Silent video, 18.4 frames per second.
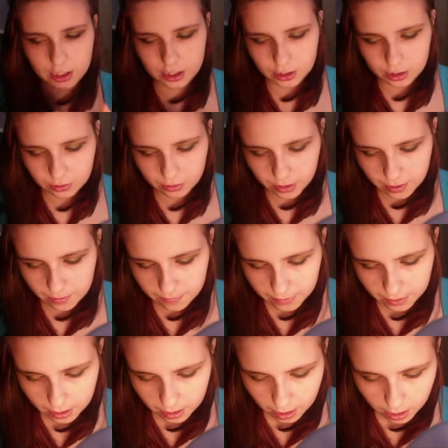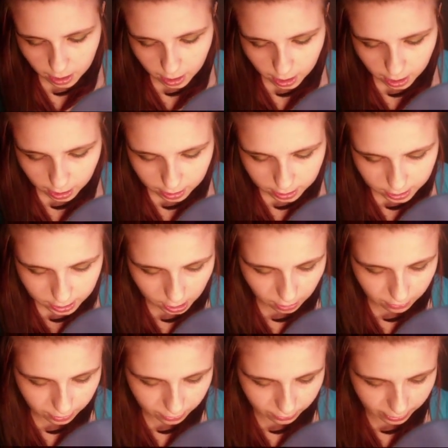sheen to it.
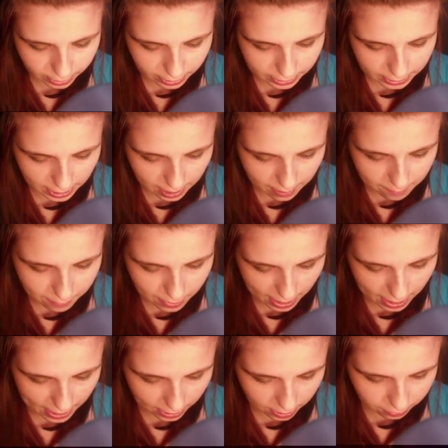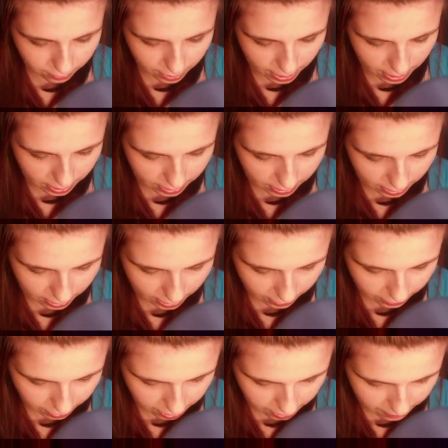So we're going to come back with
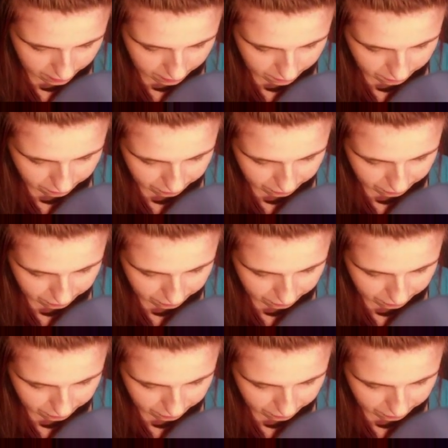another